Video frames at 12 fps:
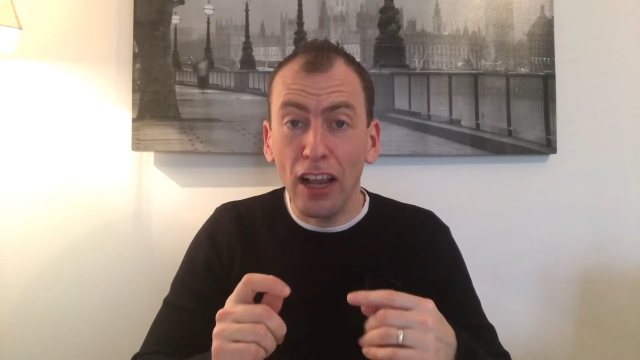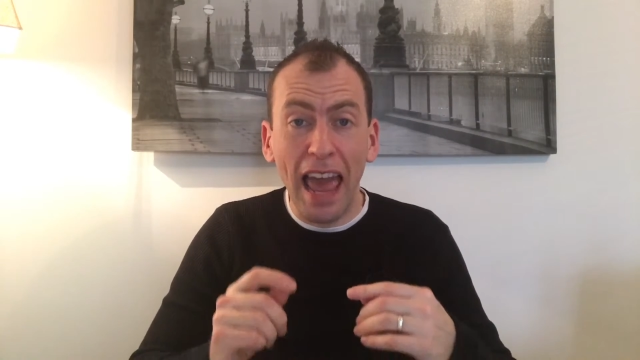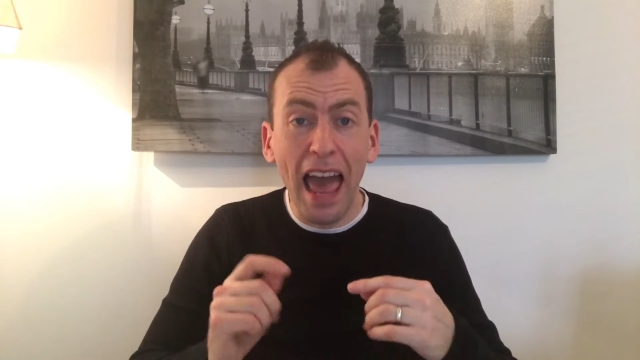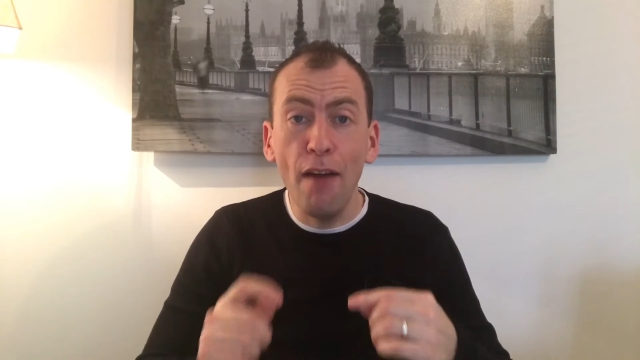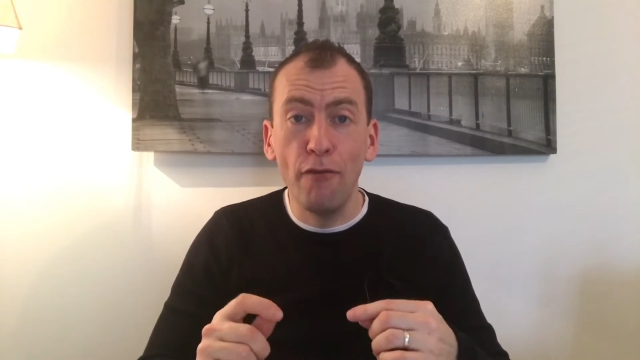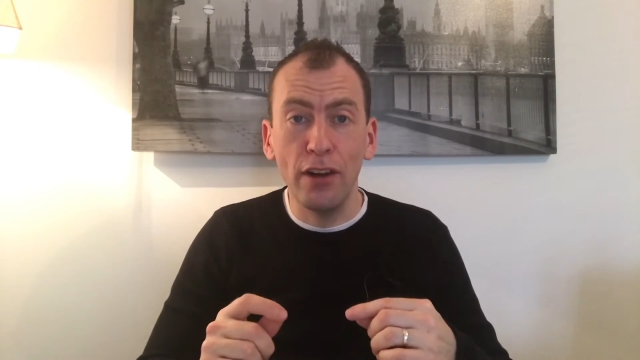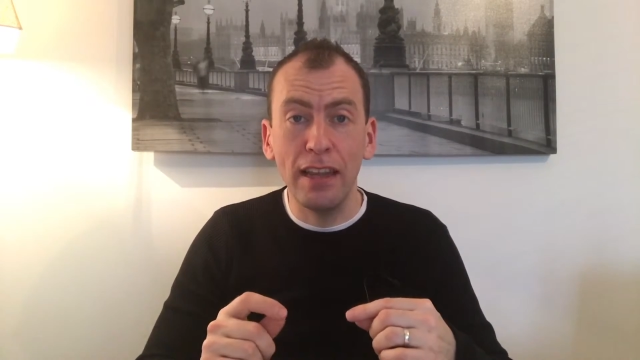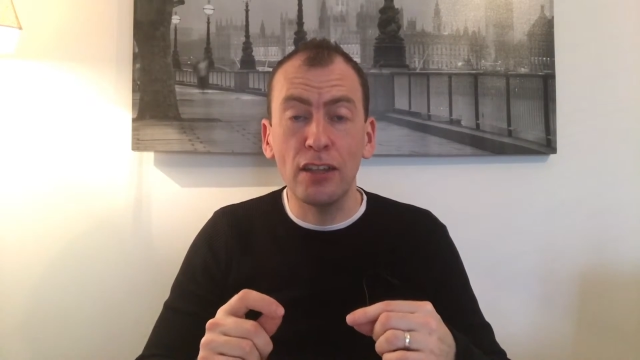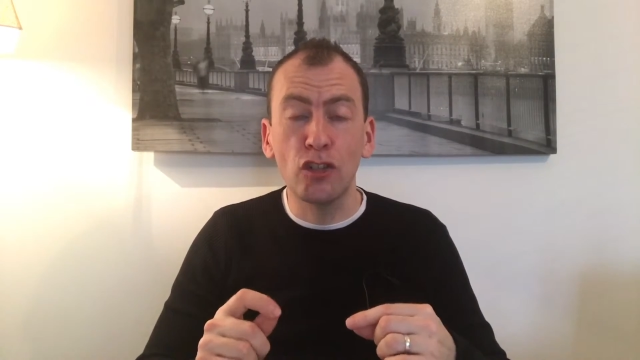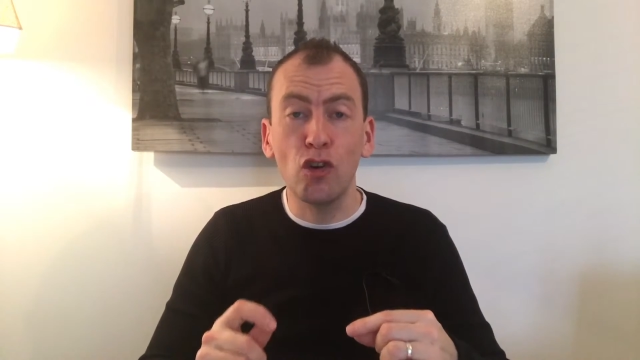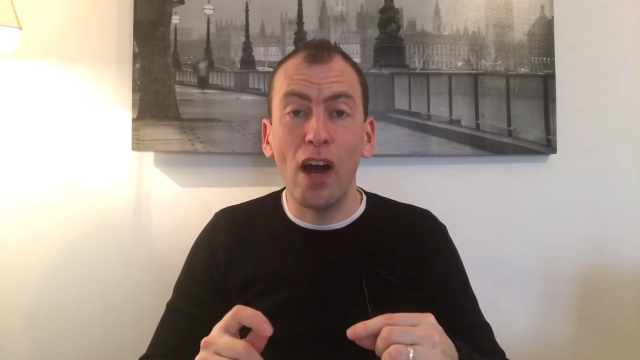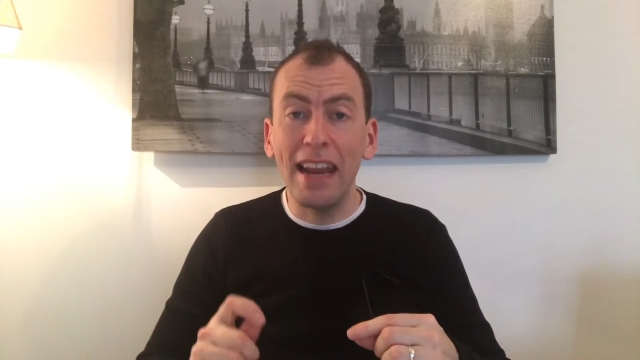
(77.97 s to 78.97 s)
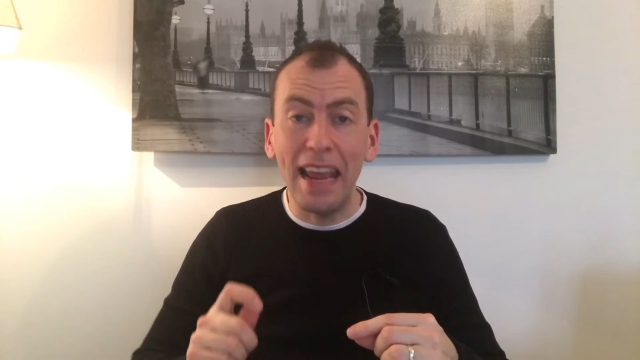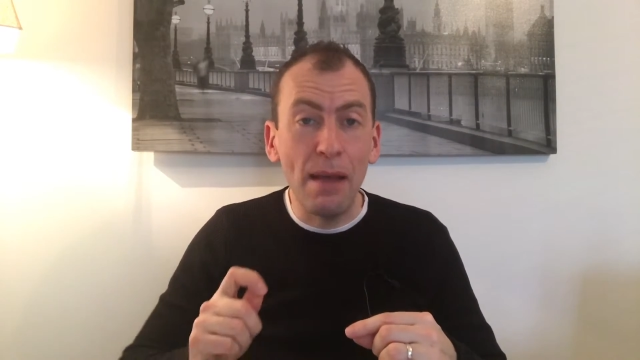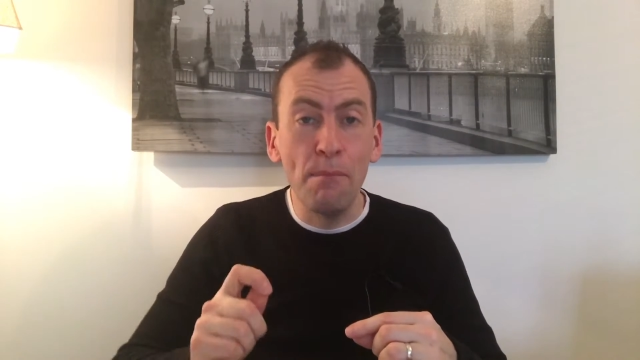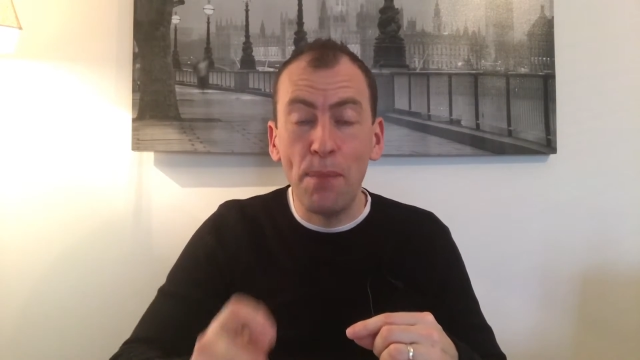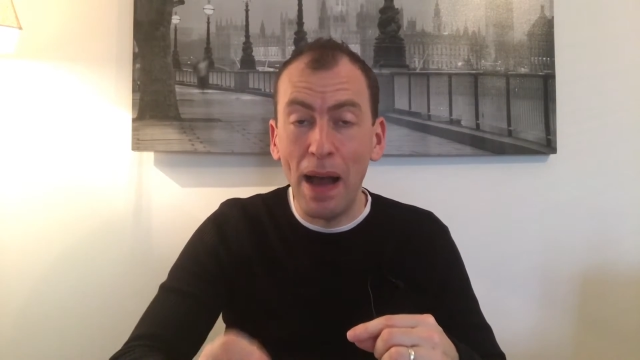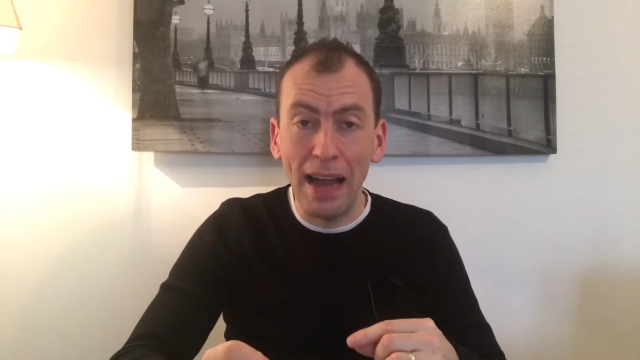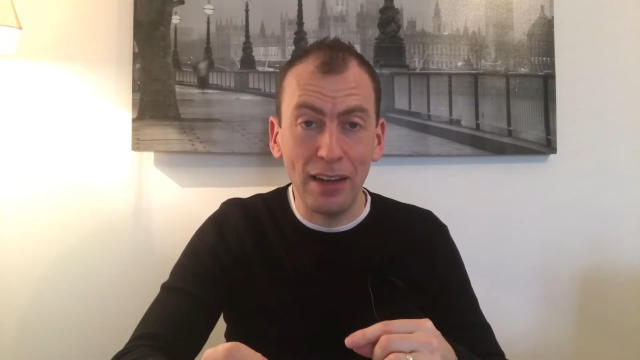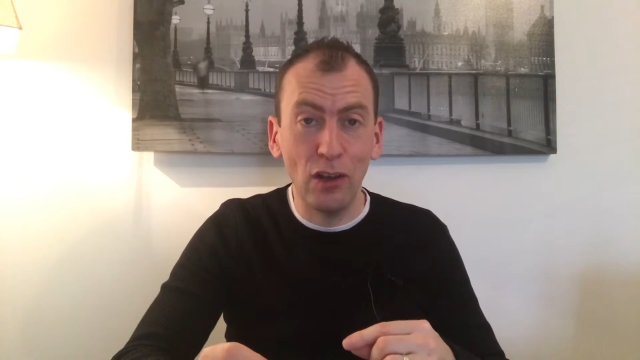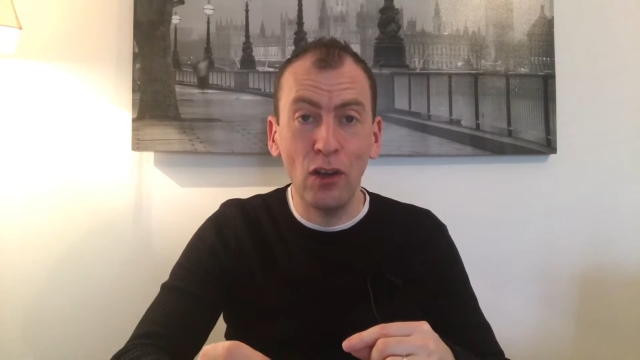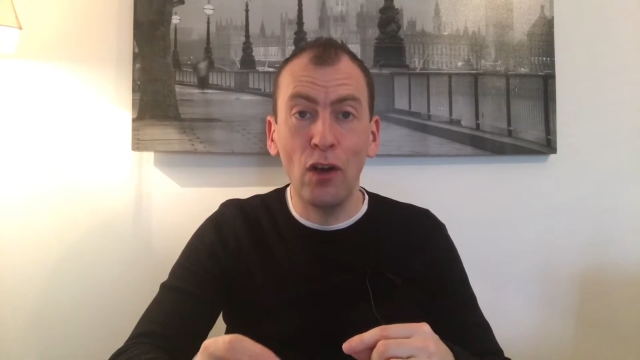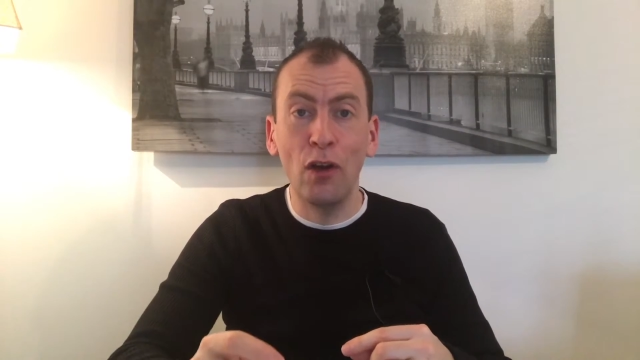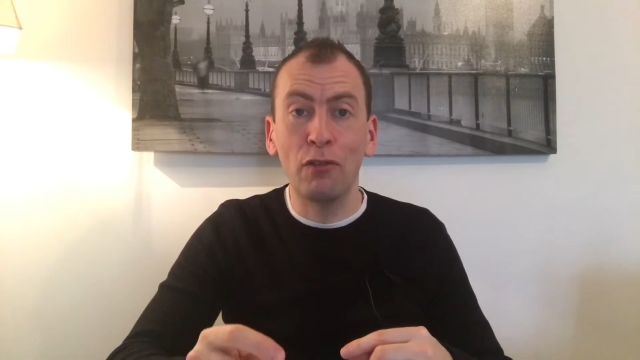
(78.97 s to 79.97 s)
heaven is trying to impact
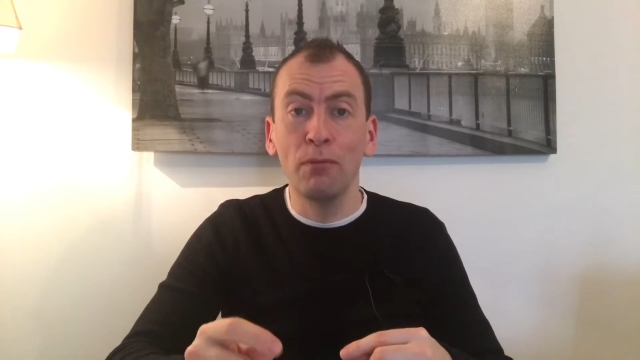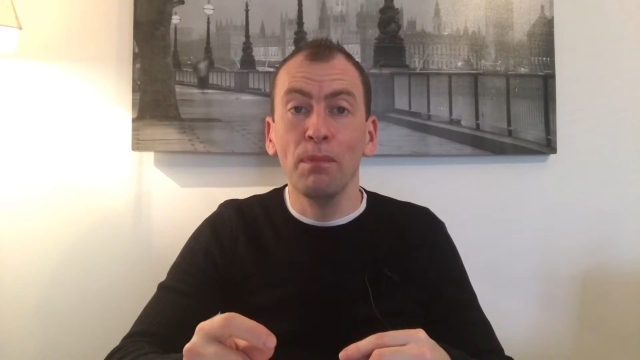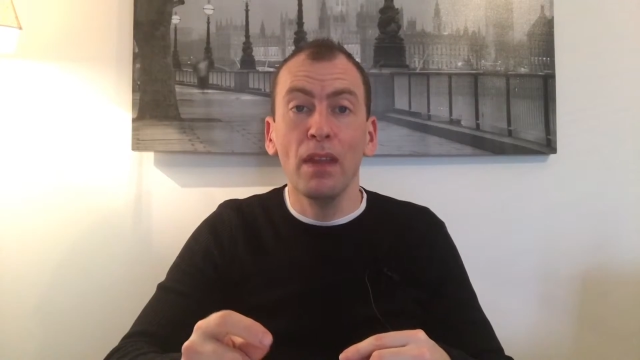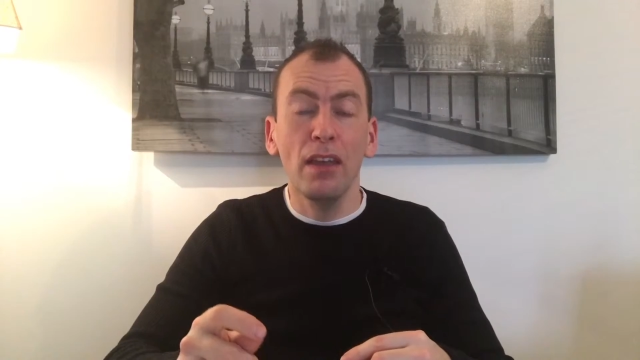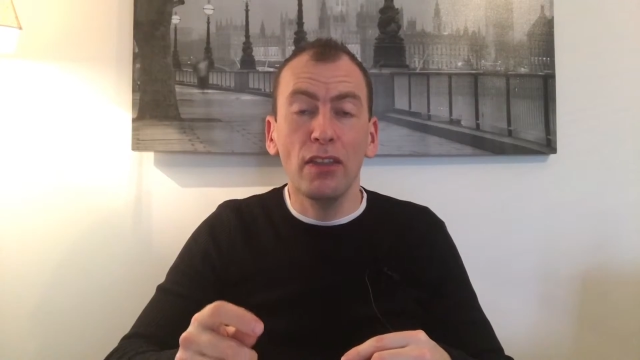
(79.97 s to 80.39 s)
earth,